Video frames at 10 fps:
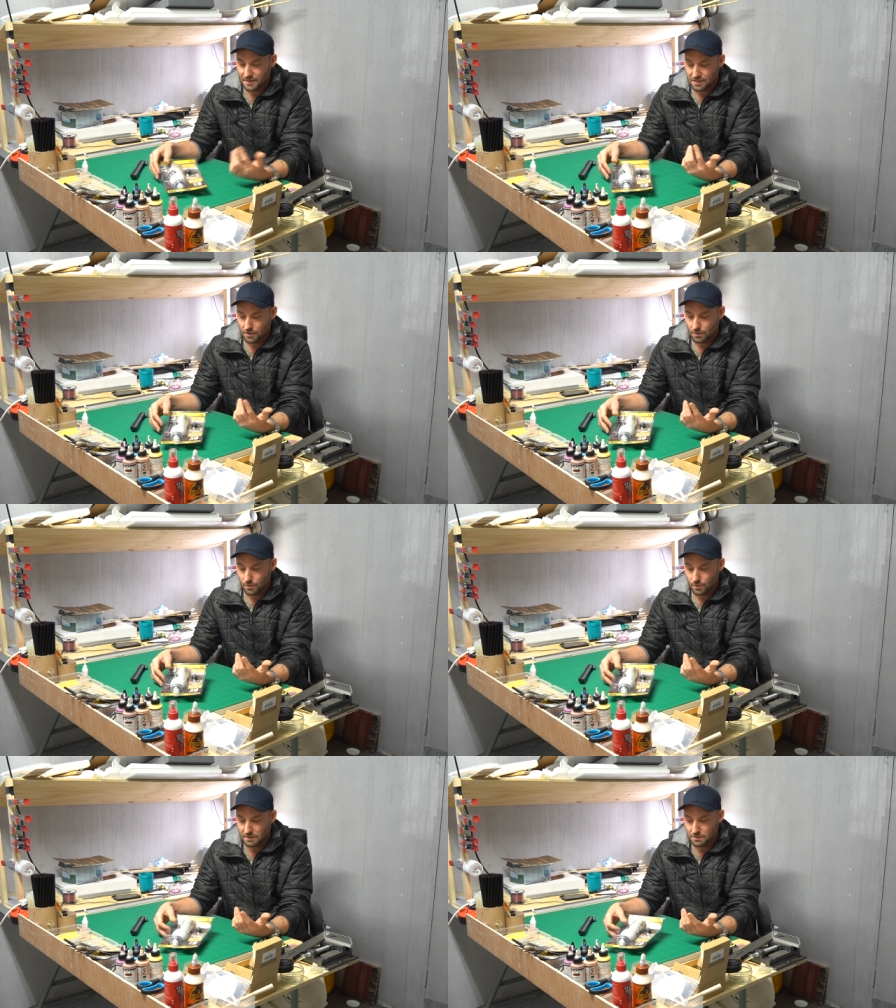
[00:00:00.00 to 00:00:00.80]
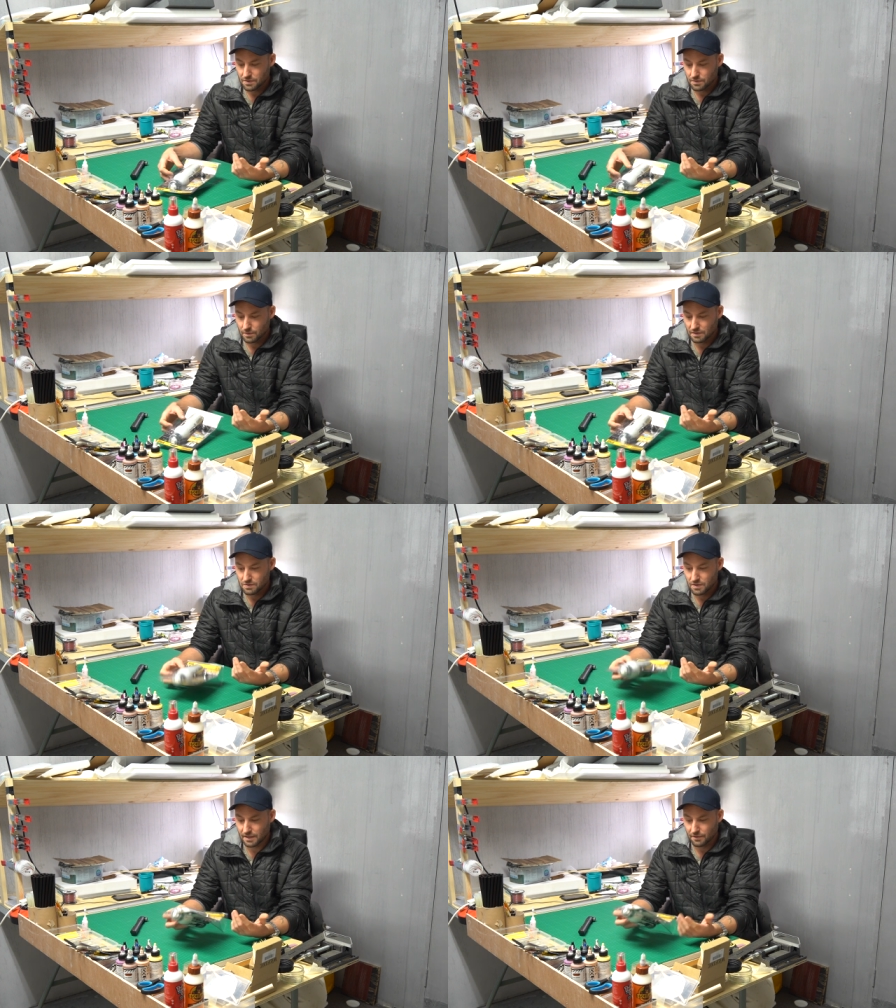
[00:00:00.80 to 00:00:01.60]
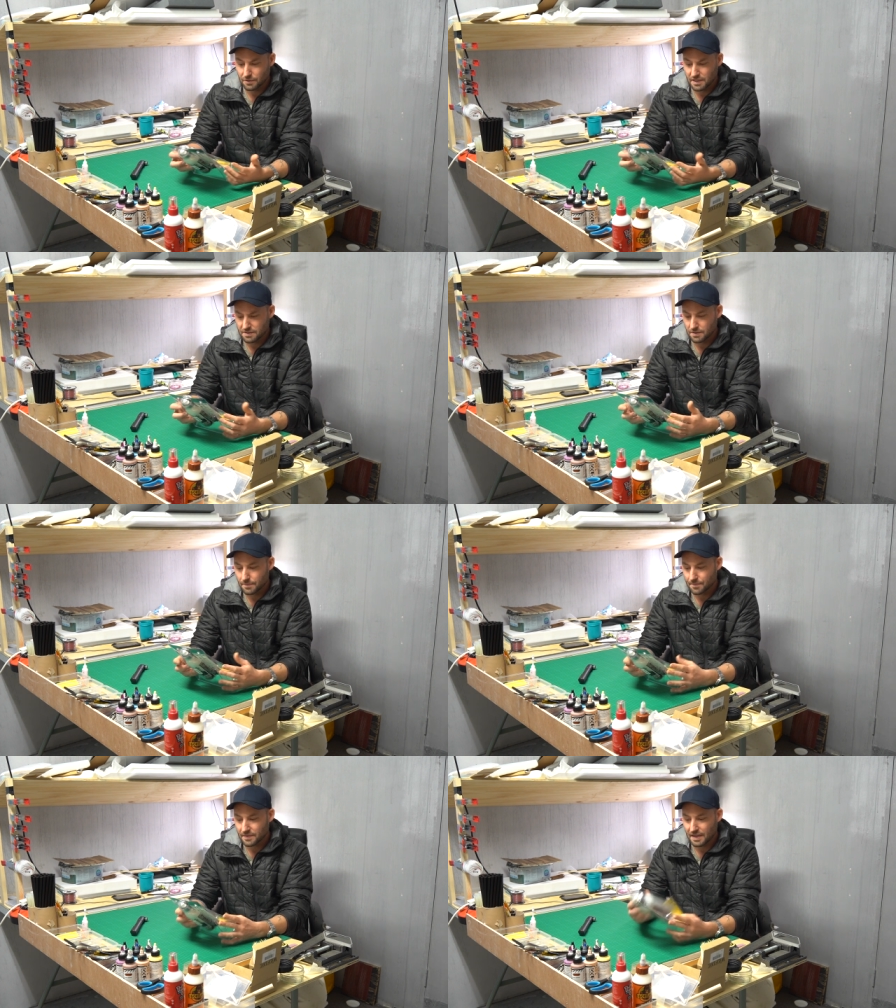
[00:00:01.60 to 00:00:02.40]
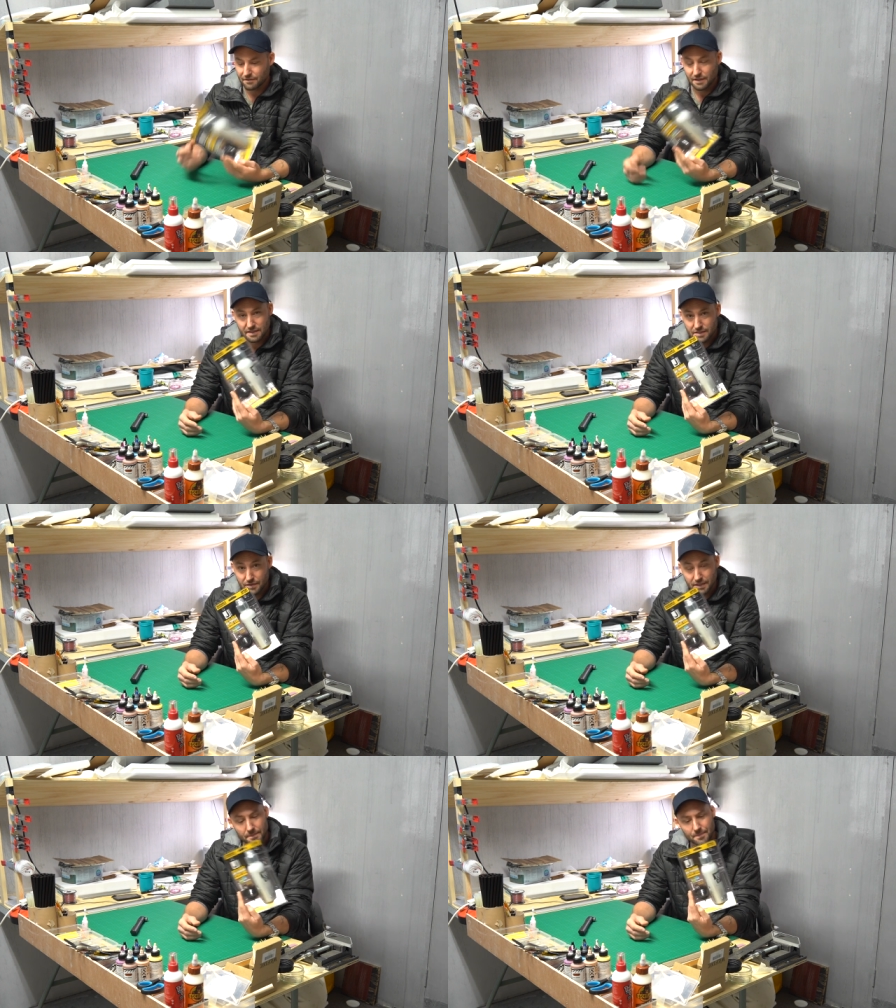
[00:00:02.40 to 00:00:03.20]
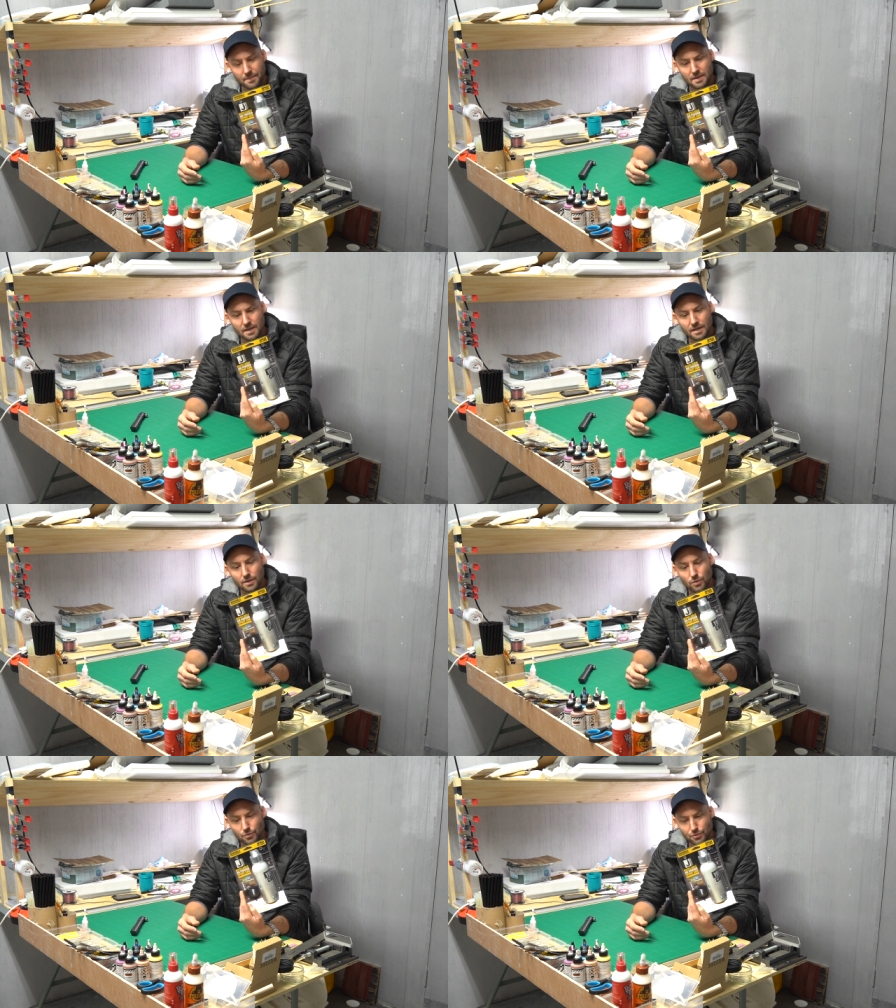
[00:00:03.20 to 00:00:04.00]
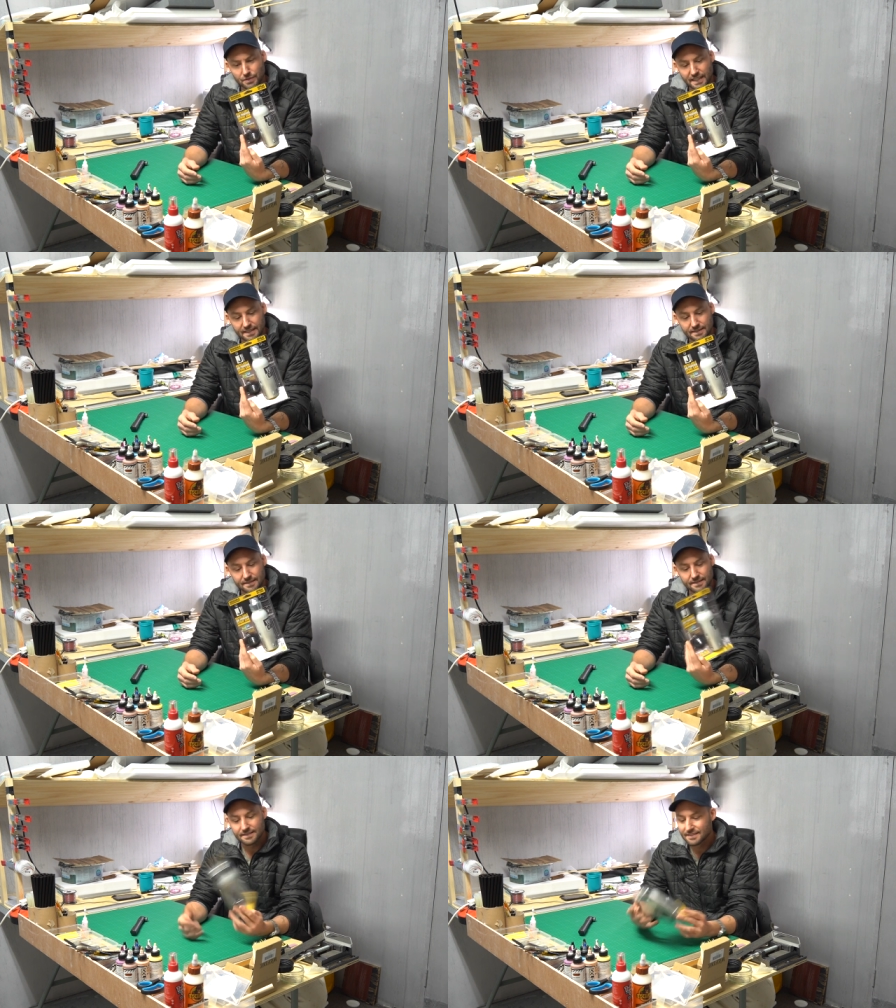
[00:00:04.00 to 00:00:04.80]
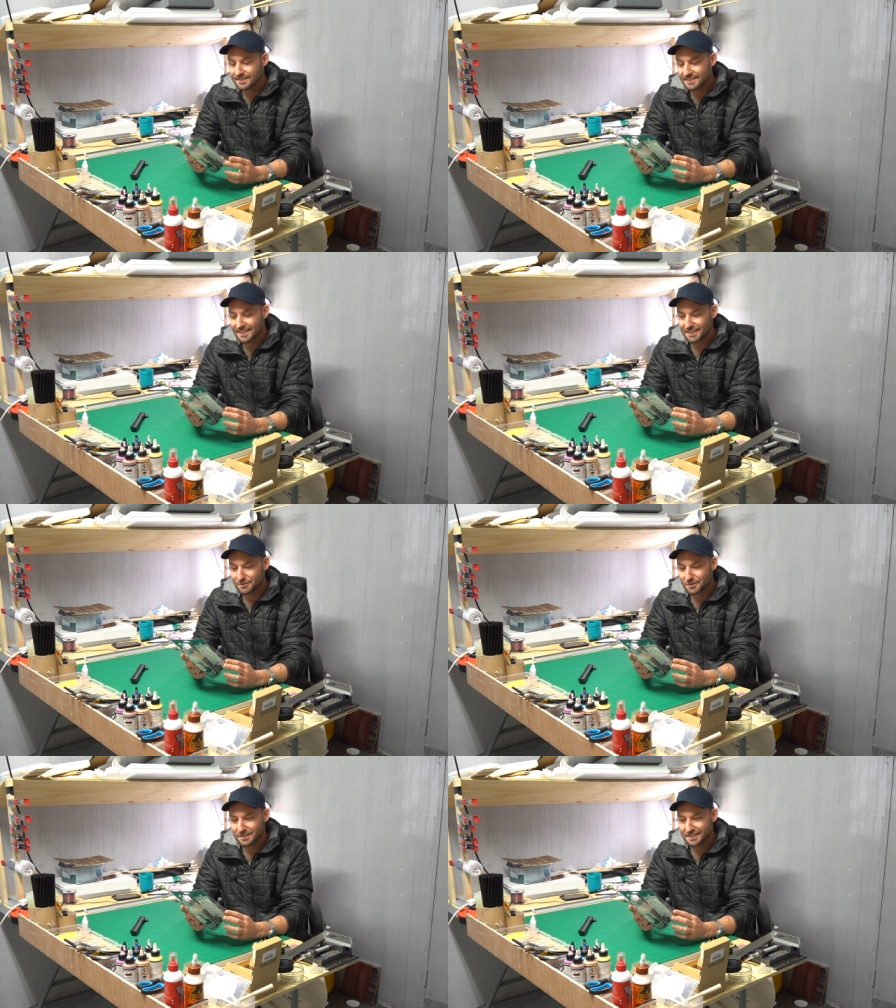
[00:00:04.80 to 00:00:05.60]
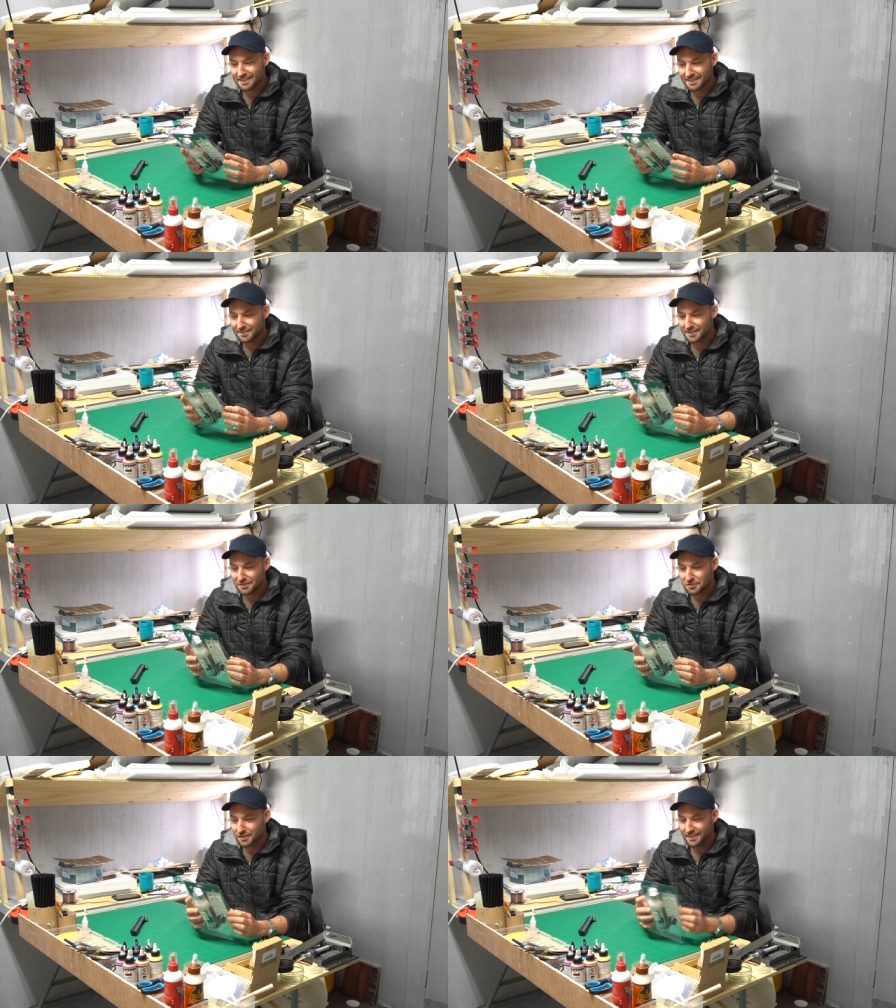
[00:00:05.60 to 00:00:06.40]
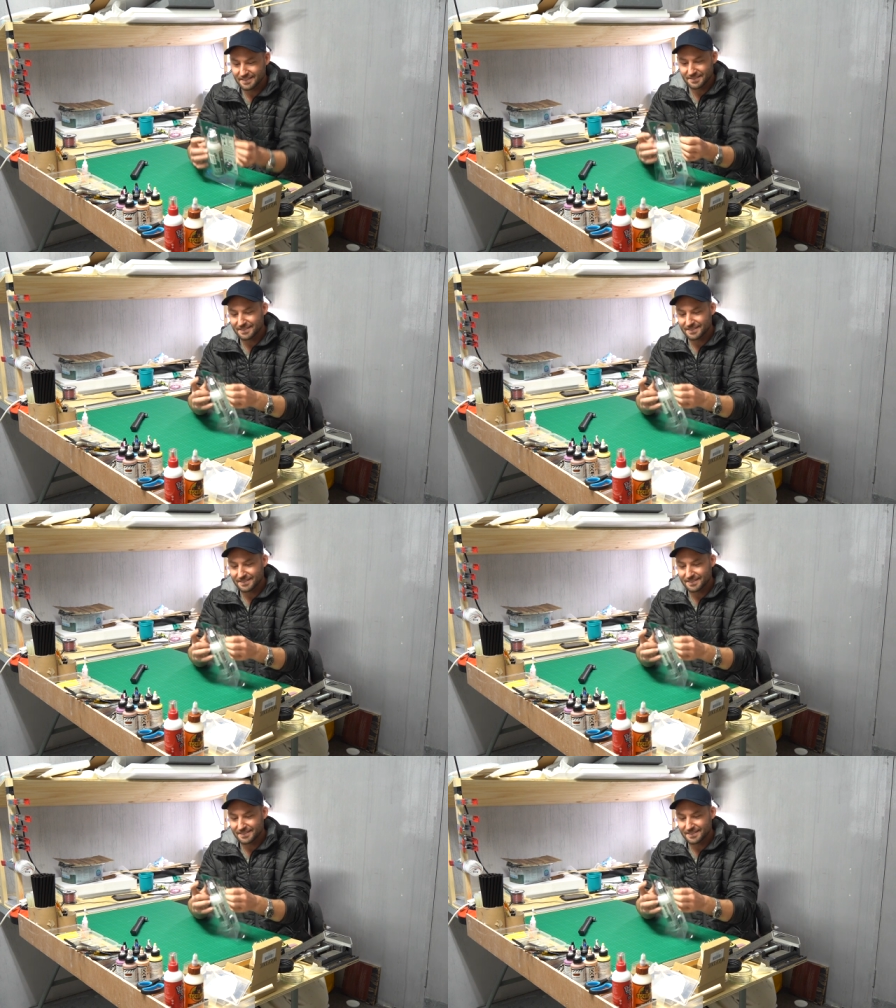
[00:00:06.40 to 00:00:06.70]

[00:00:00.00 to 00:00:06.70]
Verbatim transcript: So when I was looking a few days ago, I found this thing called YouCan, and I thought, gotta give that a try.